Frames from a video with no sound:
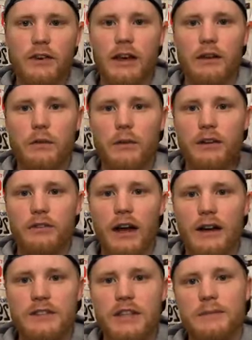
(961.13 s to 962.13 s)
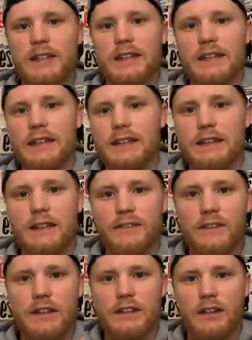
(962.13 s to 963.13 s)
at it, and what drives them to get to the
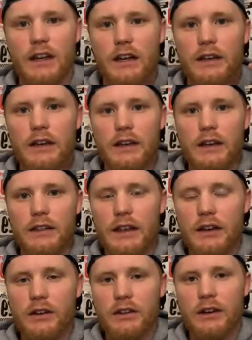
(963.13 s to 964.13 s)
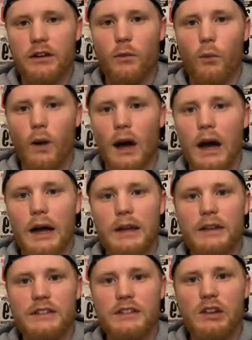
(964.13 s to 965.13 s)
finish line, their their why
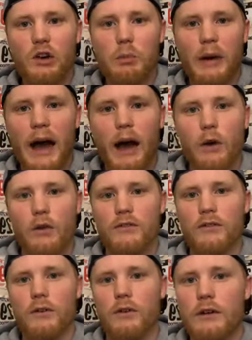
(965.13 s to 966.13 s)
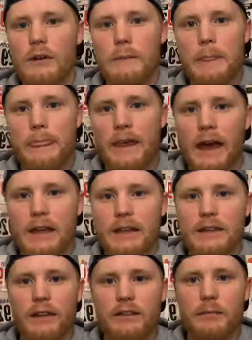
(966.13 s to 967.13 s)
is so powerful that
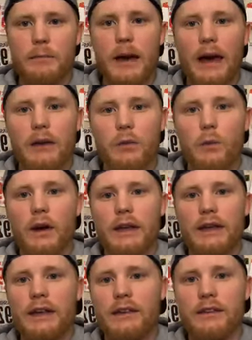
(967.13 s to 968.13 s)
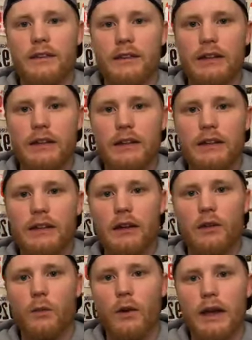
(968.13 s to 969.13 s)
it doesn't matter what gets in
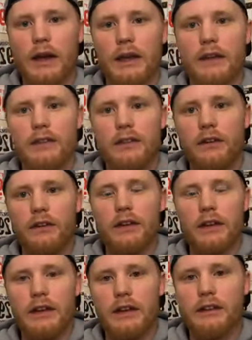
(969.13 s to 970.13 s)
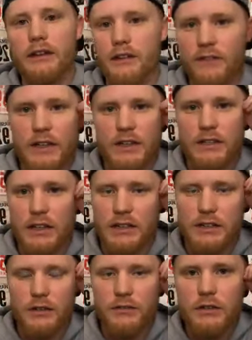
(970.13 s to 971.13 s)
their way, they're going to get to the finish line.
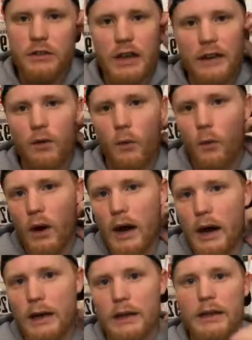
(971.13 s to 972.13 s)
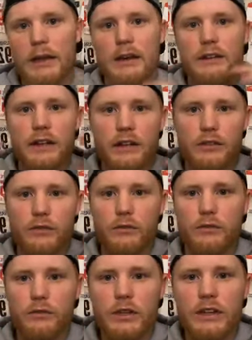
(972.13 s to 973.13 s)
So if you can have a why that is
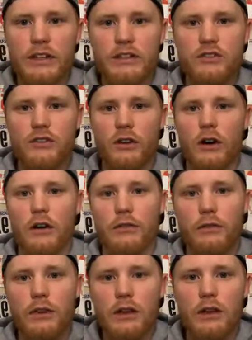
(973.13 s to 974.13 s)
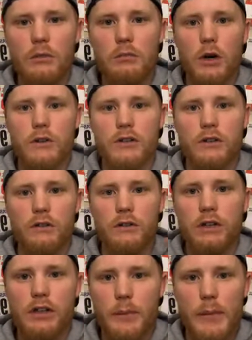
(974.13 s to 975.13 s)
really strong, really emotional,
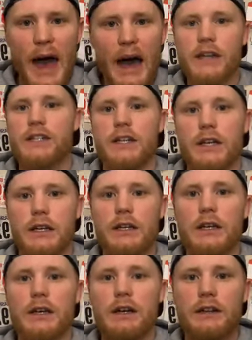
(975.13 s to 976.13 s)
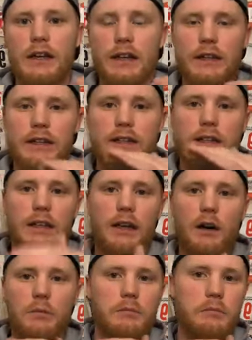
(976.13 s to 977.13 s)
really passionate, then it's going to
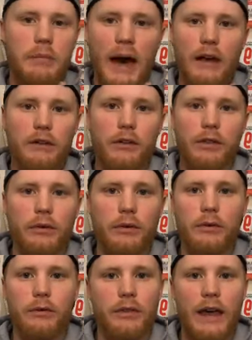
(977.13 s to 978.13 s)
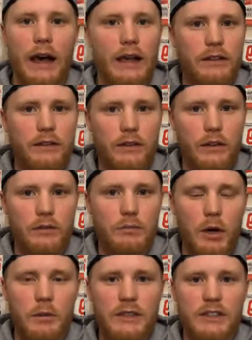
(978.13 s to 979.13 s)
help battle through that, those
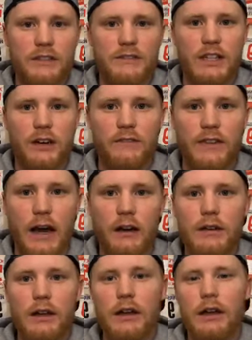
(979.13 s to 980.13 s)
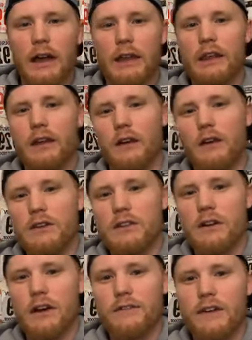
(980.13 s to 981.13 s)
moments of self-doubt. And then
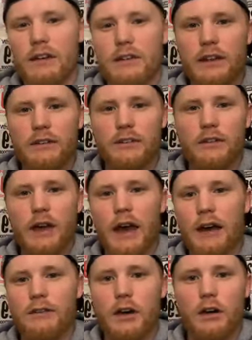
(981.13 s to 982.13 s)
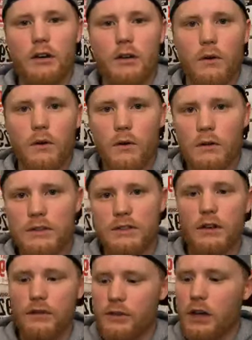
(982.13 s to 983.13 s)
also I found that if you have a goal,
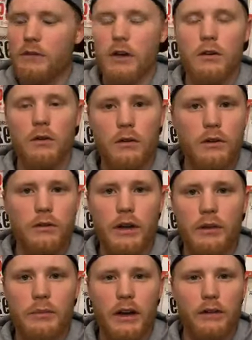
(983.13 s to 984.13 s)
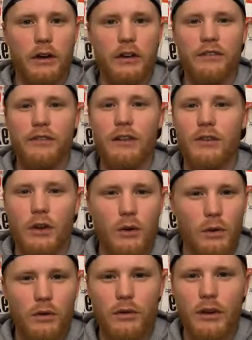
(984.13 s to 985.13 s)
so if you have a goal to run a marathon, if you have a
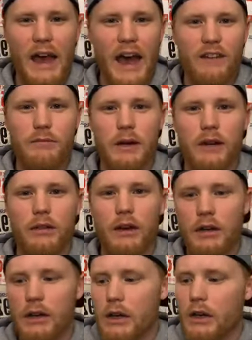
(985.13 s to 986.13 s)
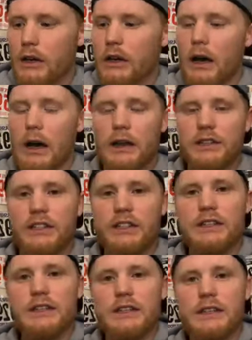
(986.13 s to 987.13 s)
goal to run a half marathon, uh,
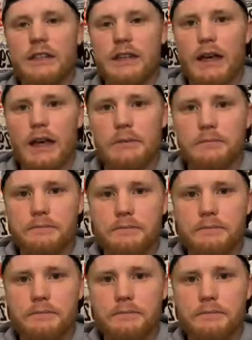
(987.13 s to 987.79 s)
just to get